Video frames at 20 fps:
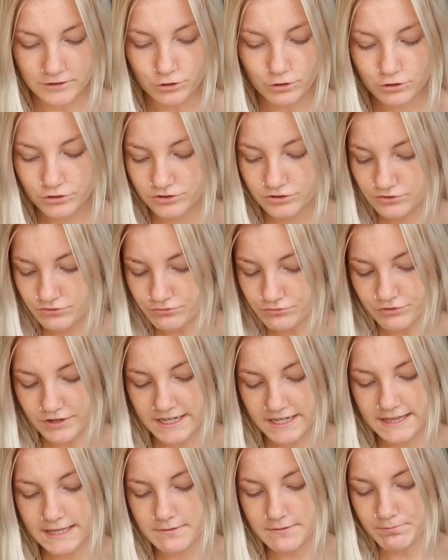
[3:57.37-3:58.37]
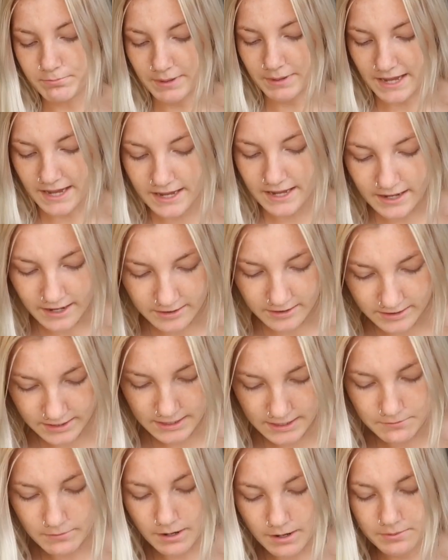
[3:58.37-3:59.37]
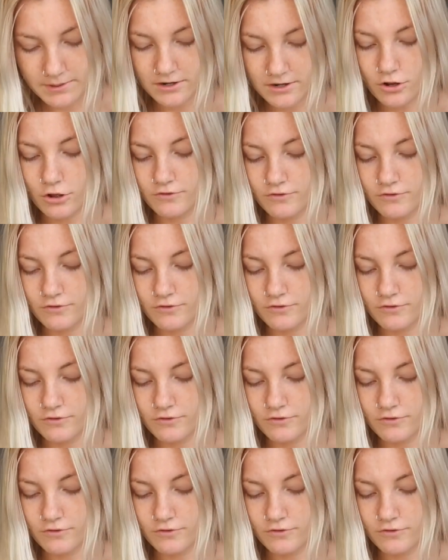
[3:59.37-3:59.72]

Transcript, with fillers: It looks really big. I think it might be an